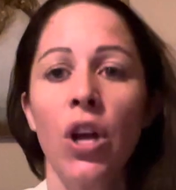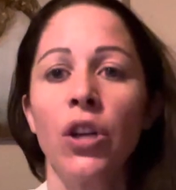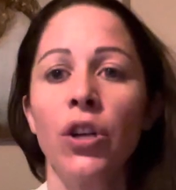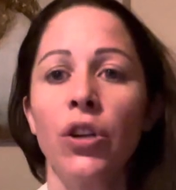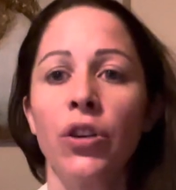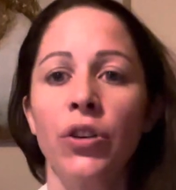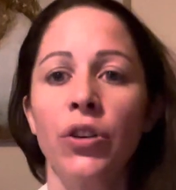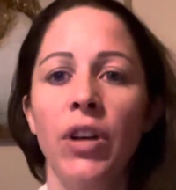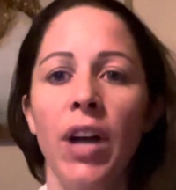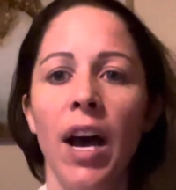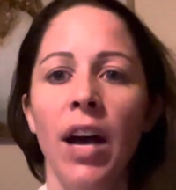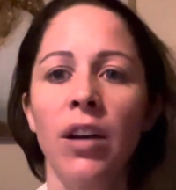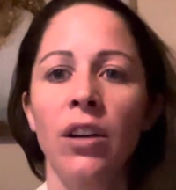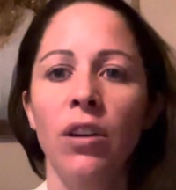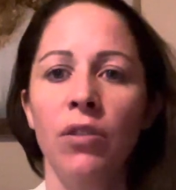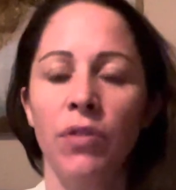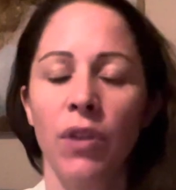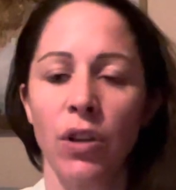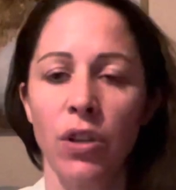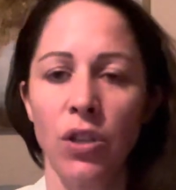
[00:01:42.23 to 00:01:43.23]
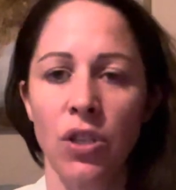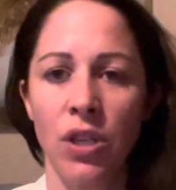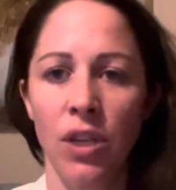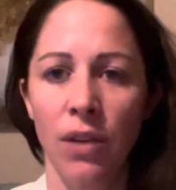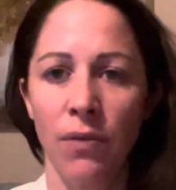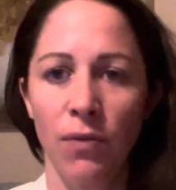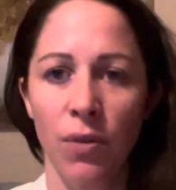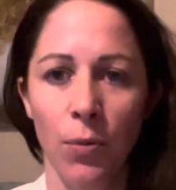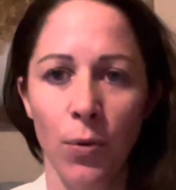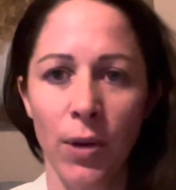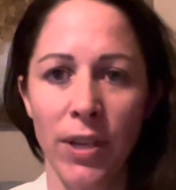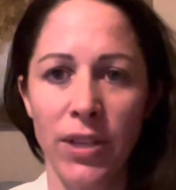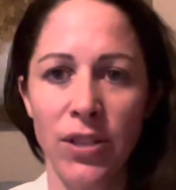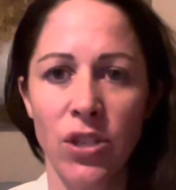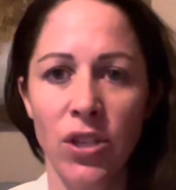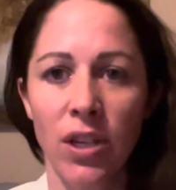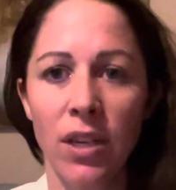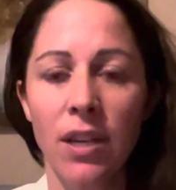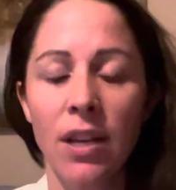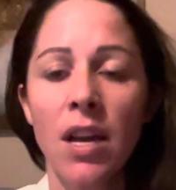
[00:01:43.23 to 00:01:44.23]
You're not functioning from
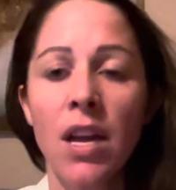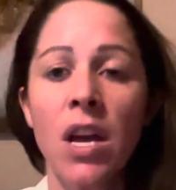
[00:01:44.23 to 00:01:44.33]
question.